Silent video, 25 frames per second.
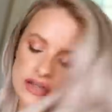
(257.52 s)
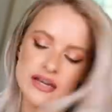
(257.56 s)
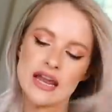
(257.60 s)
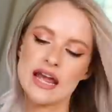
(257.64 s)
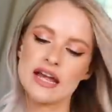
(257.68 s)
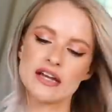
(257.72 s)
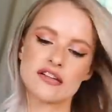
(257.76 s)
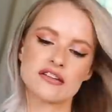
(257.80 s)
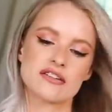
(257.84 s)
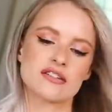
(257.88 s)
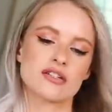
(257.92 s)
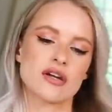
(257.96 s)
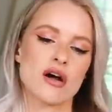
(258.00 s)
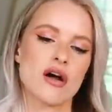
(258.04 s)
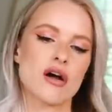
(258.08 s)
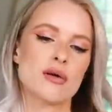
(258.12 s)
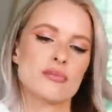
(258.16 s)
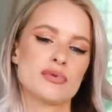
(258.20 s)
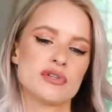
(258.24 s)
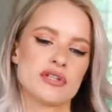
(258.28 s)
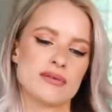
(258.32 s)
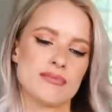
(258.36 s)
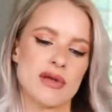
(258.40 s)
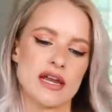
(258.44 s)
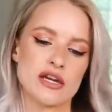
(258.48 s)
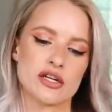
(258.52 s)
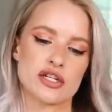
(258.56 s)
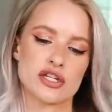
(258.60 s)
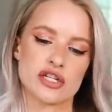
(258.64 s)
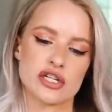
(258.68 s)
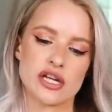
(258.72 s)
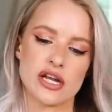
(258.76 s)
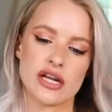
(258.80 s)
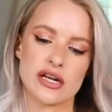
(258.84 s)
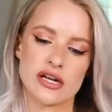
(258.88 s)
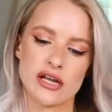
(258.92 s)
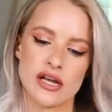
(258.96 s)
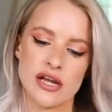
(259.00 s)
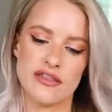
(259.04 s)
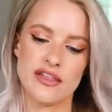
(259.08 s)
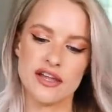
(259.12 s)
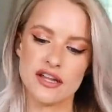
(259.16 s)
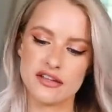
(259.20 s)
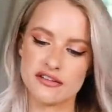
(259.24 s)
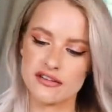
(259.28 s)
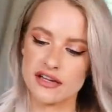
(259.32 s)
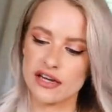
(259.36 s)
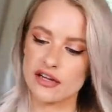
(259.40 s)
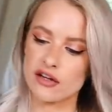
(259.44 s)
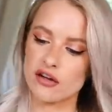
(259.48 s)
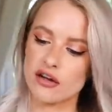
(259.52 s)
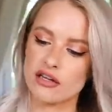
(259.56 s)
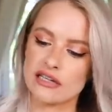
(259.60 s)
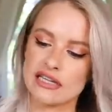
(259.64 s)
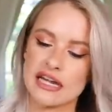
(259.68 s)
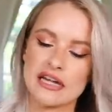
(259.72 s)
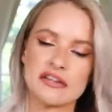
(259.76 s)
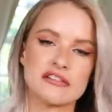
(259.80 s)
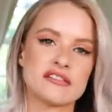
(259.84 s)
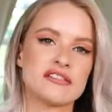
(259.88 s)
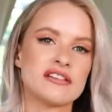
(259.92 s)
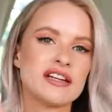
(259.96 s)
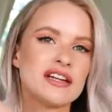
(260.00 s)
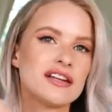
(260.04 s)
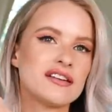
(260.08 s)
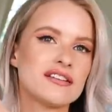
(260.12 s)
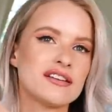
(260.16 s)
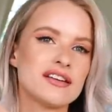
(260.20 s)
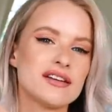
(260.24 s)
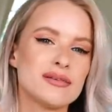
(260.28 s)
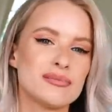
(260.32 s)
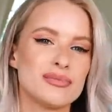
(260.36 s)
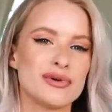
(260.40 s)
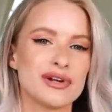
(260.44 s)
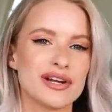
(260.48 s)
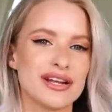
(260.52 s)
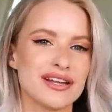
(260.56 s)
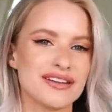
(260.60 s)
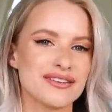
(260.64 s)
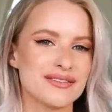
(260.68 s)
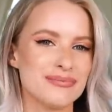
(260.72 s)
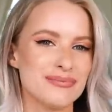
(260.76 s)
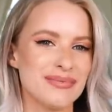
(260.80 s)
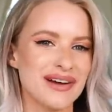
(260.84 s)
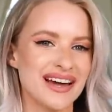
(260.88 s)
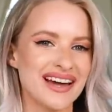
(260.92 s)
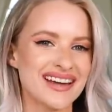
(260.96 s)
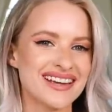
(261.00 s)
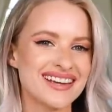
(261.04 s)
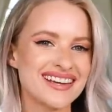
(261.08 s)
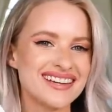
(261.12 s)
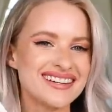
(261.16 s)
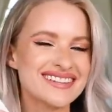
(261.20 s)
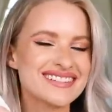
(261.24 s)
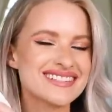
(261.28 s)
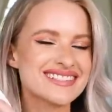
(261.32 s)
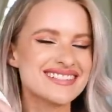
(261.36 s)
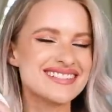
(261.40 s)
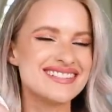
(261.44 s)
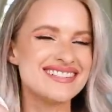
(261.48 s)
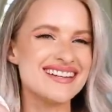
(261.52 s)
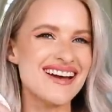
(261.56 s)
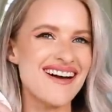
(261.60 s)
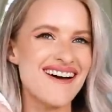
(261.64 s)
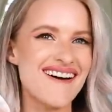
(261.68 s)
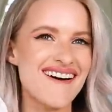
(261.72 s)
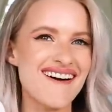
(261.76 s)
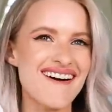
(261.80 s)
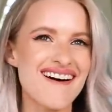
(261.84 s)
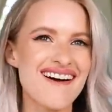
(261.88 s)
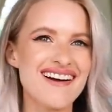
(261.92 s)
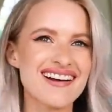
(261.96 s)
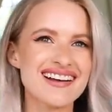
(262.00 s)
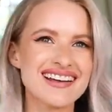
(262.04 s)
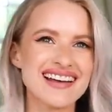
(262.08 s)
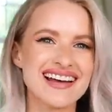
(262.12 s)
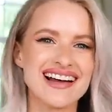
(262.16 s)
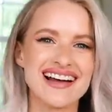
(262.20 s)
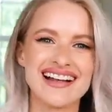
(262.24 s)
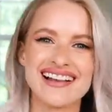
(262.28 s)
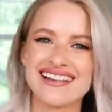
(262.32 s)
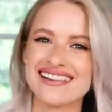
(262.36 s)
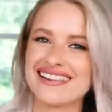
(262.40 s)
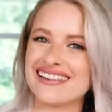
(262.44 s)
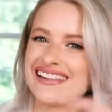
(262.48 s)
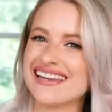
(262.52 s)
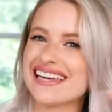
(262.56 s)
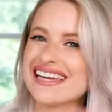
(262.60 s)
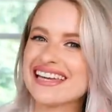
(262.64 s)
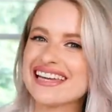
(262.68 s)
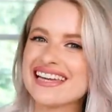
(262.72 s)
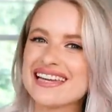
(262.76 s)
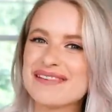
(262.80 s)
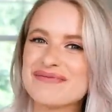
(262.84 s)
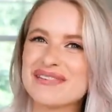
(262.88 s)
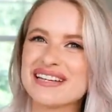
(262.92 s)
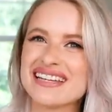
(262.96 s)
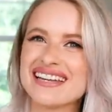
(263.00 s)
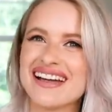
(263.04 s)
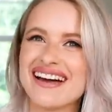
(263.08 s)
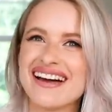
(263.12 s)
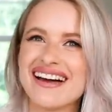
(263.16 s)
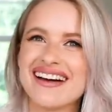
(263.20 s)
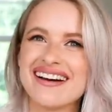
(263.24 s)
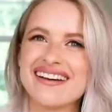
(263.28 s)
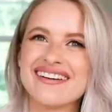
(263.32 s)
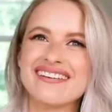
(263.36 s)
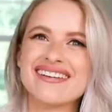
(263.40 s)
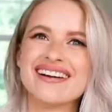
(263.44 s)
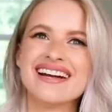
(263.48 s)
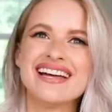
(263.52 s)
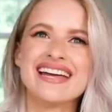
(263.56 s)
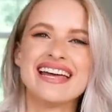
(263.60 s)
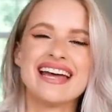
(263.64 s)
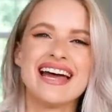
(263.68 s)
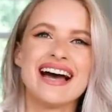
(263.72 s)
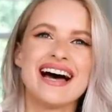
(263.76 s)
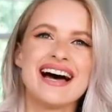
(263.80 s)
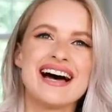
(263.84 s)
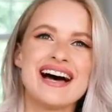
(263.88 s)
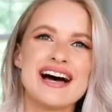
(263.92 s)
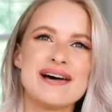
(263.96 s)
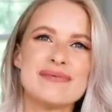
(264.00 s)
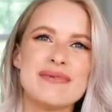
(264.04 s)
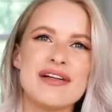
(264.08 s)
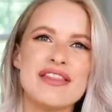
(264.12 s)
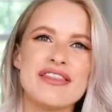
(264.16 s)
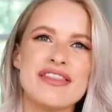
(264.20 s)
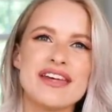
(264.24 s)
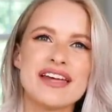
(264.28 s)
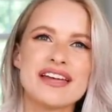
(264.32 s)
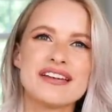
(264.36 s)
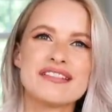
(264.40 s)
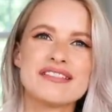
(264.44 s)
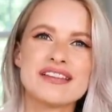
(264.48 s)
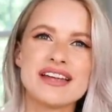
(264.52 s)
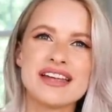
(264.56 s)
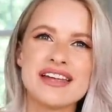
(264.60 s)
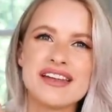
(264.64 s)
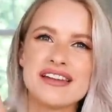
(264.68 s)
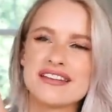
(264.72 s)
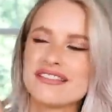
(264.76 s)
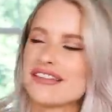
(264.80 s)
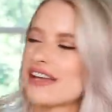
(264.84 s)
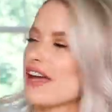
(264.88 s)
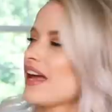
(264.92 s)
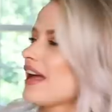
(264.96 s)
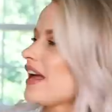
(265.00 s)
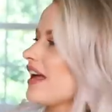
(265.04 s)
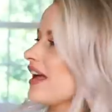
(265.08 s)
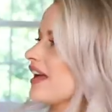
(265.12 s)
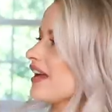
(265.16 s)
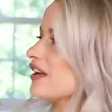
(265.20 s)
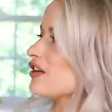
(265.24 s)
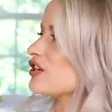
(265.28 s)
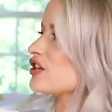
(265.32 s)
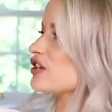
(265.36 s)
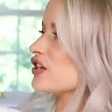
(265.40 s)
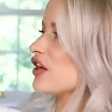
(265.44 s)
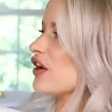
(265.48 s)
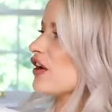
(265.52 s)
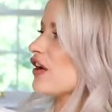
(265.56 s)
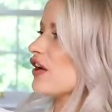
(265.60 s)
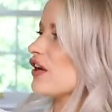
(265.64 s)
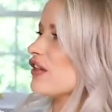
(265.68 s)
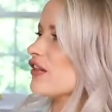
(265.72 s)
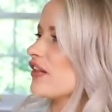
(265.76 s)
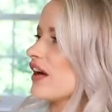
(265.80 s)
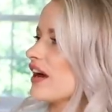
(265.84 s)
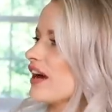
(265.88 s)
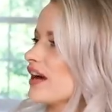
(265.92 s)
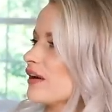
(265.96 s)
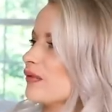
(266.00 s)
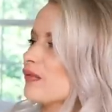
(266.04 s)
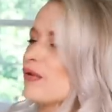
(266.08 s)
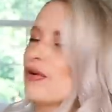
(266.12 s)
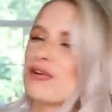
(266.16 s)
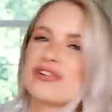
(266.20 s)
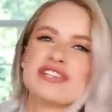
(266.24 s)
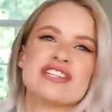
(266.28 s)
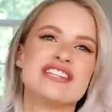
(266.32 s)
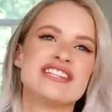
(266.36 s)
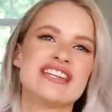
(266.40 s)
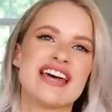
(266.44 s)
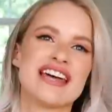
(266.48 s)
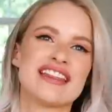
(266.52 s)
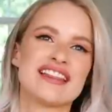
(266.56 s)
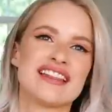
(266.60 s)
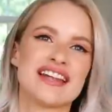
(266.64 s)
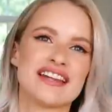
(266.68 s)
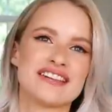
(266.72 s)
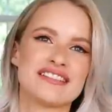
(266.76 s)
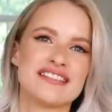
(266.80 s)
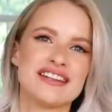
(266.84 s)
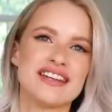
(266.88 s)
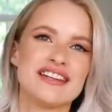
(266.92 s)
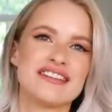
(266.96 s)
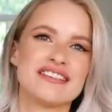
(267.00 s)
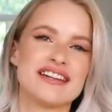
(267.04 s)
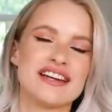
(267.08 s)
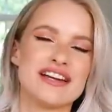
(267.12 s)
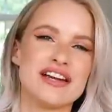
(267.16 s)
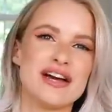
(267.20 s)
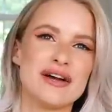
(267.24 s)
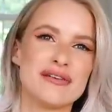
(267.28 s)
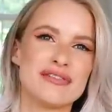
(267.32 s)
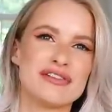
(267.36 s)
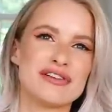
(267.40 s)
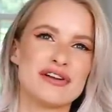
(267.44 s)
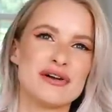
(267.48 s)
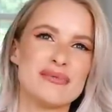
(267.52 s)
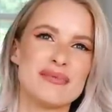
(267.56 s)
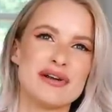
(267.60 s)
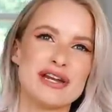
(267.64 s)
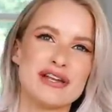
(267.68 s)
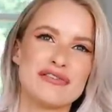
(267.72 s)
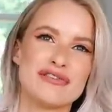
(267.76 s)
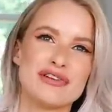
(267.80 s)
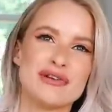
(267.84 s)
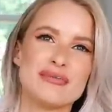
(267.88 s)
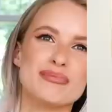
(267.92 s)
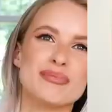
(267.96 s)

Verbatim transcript: Next top to mention, this I got last season, but it's back in stock. I'll link it below. Um, this is a shirt that I wore to death last season. I know so many of